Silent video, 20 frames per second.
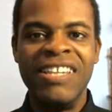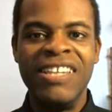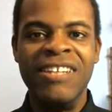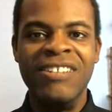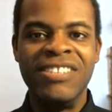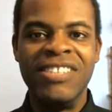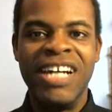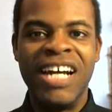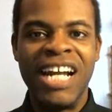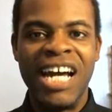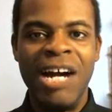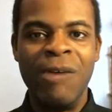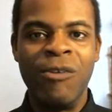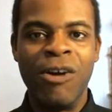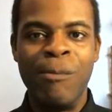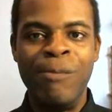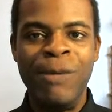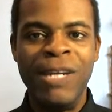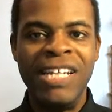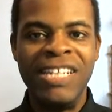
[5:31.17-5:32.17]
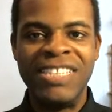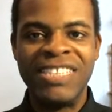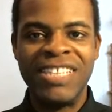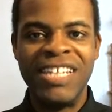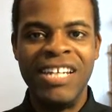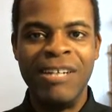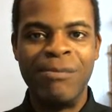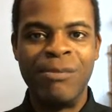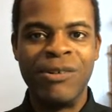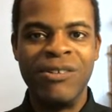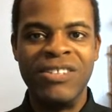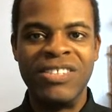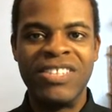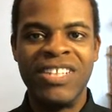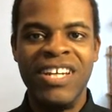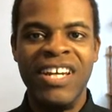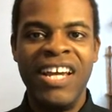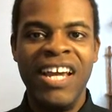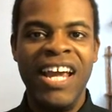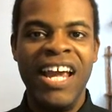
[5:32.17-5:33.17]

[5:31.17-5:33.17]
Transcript: the Jedi were peacekeepers.